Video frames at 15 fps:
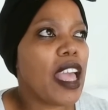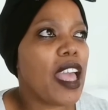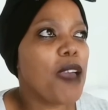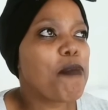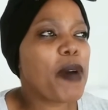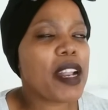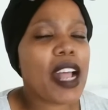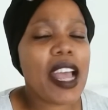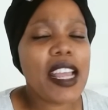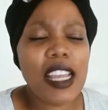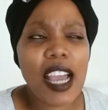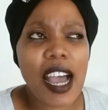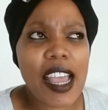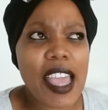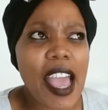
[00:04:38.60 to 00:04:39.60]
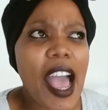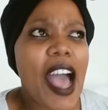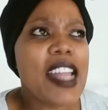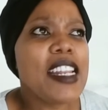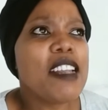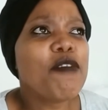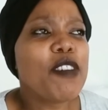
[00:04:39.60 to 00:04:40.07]
But
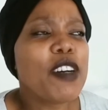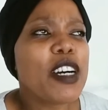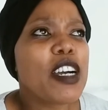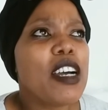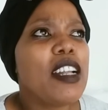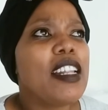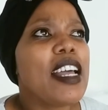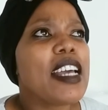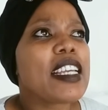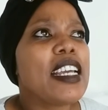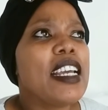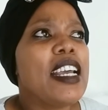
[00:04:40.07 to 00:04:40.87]
I never, like,